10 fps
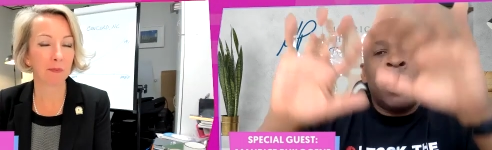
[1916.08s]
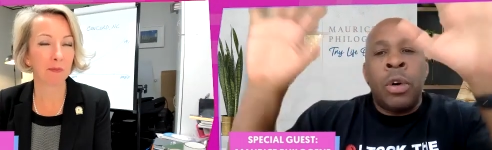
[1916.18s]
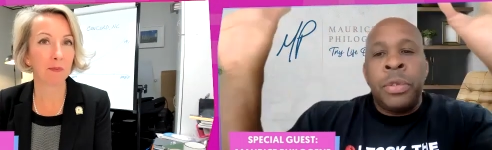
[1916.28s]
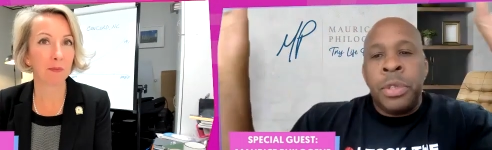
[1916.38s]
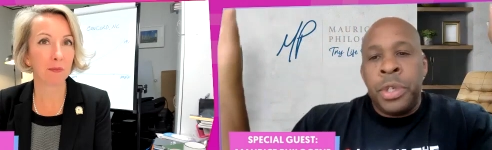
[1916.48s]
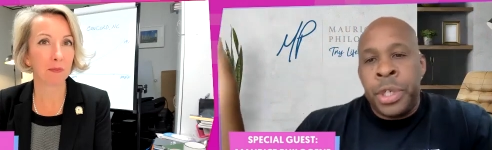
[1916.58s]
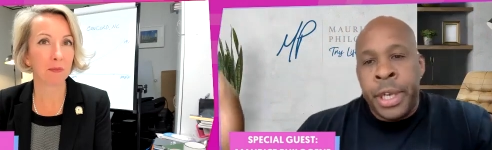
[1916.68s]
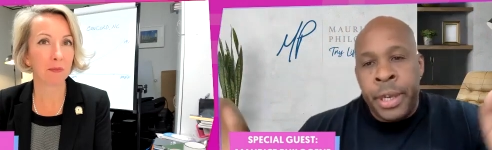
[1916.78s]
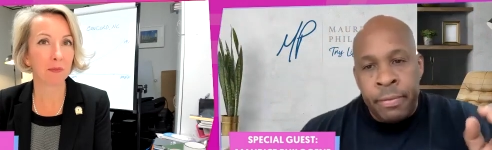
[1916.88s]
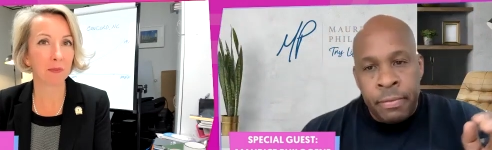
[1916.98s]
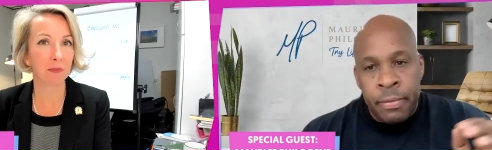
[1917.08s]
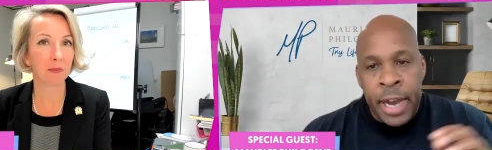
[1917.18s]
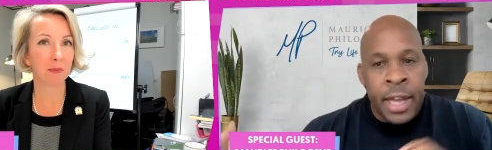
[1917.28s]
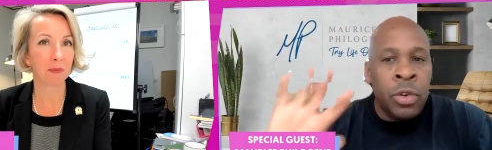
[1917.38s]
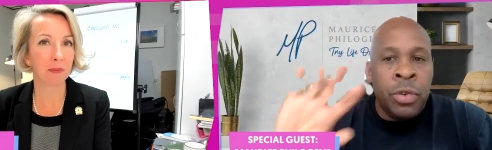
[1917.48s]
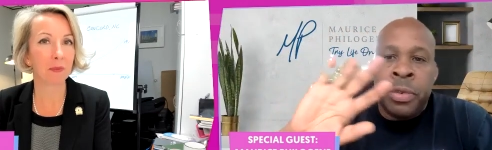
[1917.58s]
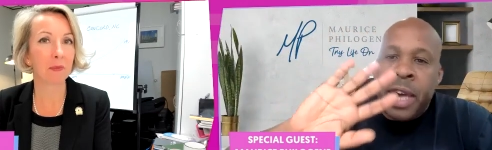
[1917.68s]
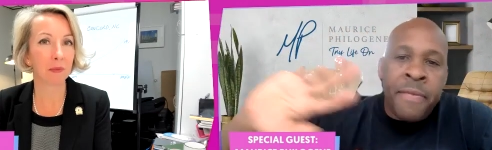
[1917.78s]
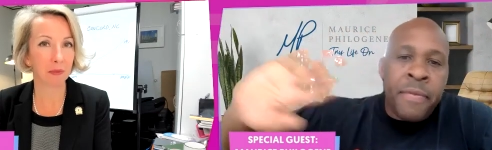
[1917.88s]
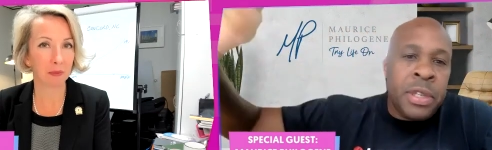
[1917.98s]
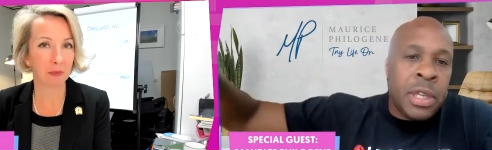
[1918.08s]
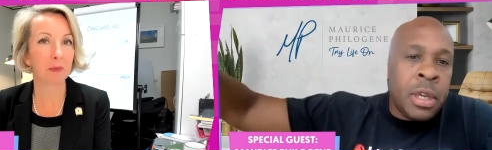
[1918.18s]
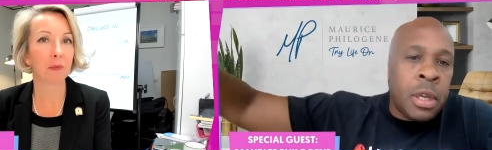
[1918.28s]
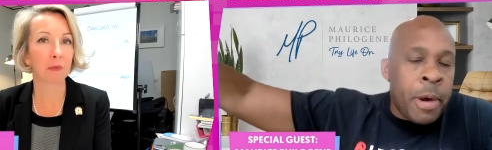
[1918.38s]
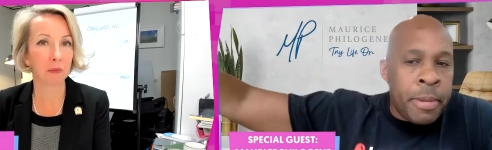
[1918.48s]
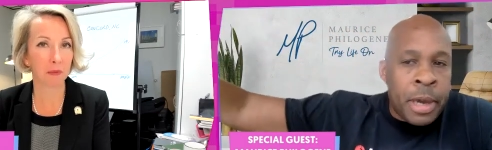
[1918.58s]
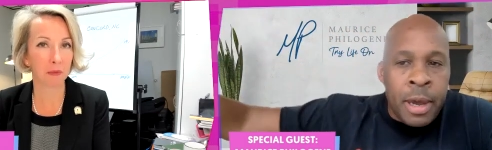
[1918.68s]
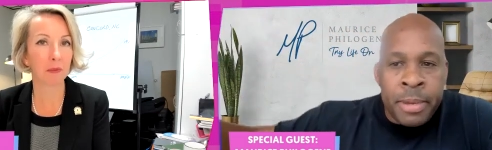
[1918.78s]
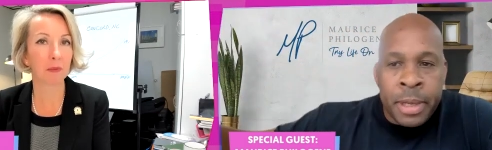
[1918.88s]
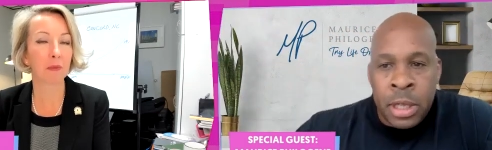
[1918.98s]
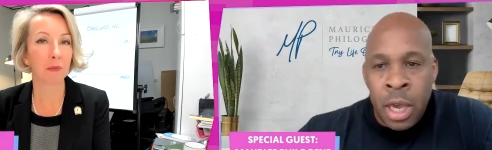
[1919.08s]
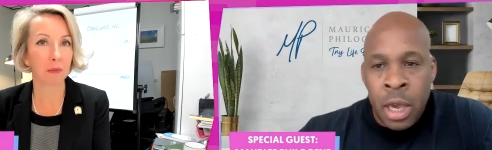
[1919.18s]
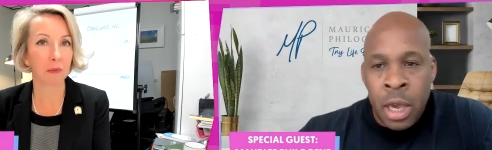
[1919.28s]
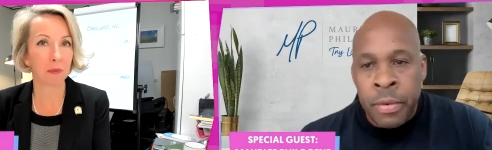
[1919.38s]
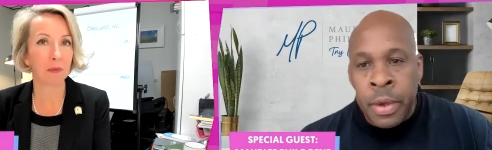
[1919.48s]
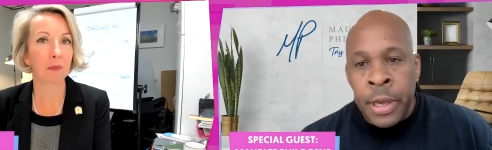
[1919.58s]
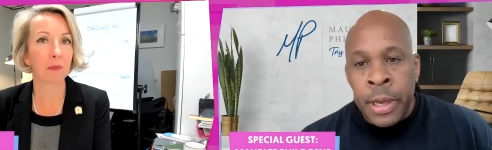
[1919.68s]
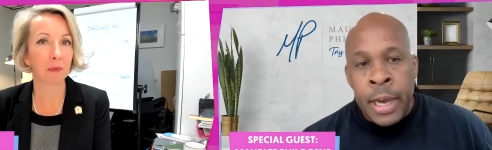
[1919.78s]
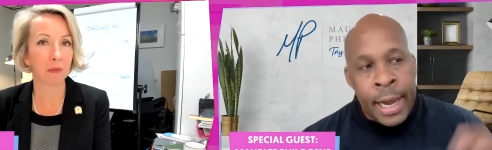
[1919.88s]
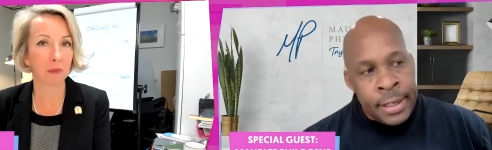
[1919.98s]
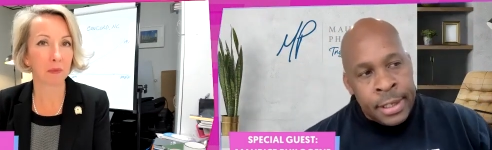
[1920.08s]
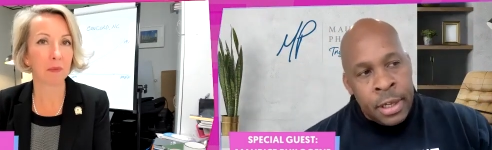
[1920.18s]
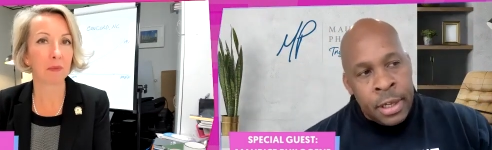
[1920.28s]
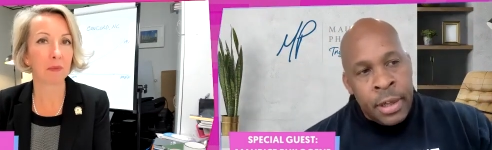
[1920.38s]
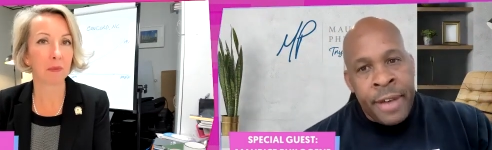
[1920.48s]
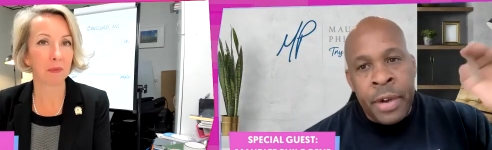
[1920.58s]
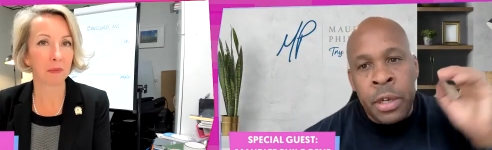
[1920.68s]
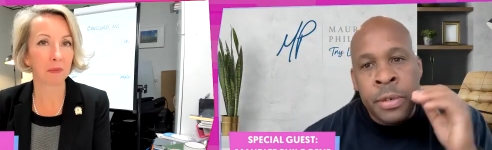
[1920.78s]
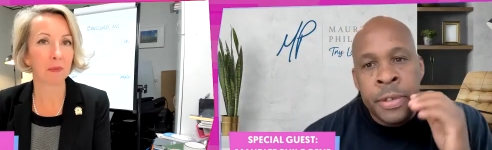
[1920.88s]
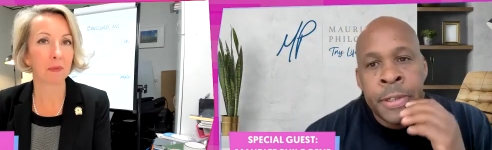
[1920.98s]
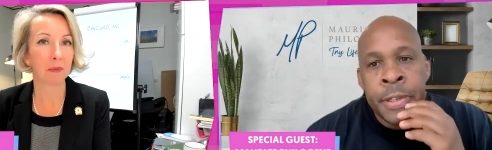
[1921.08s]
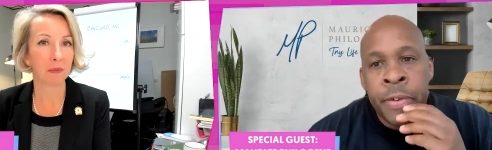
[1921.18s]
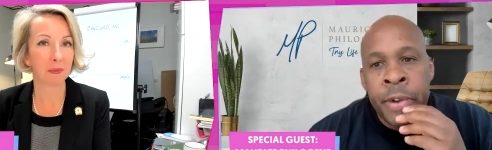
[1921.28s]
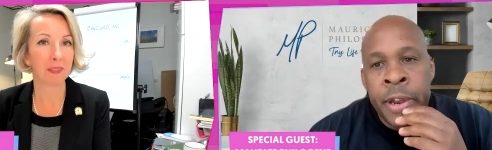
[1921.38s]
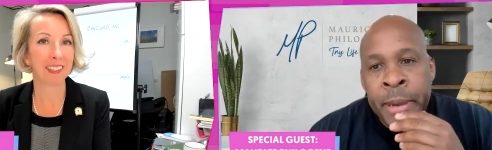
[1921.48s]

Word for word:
Speaker 1: goes to shit, I lose every single apartment complex I own. I still have 160 grand of